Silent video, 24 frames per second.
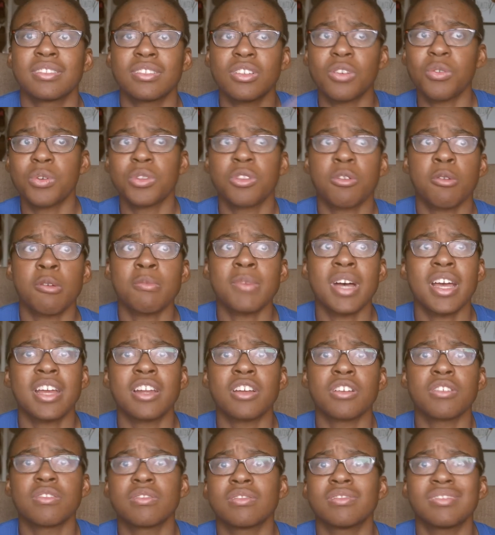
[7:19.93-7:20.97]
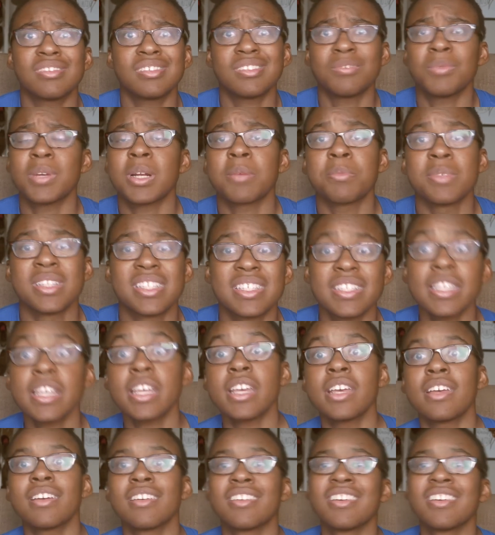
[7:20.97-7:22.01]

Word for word: going through my mind and what I've been seeing.